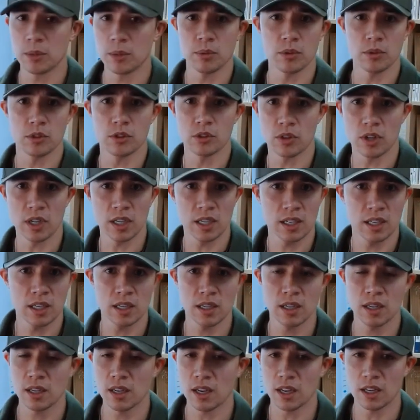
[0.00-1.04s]
people
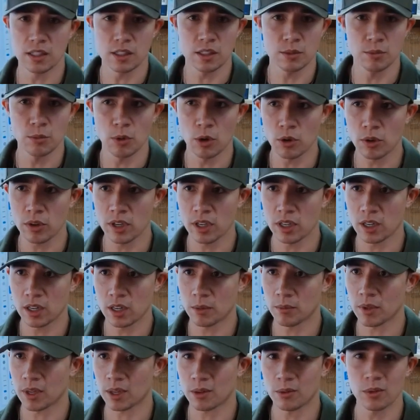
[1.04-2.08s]
drinking and
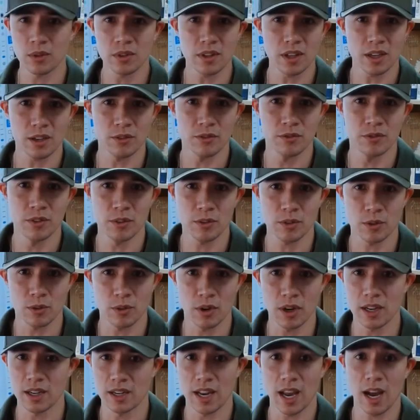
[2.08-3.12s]
smoking. I'm like, we're in like fifth
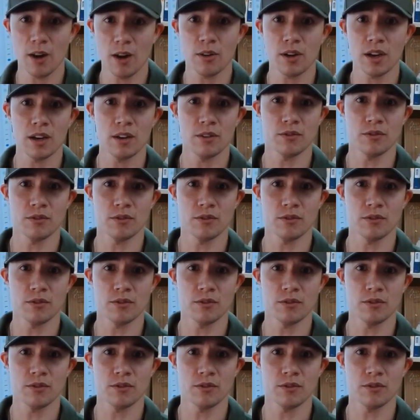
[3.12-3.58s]
grade. Now,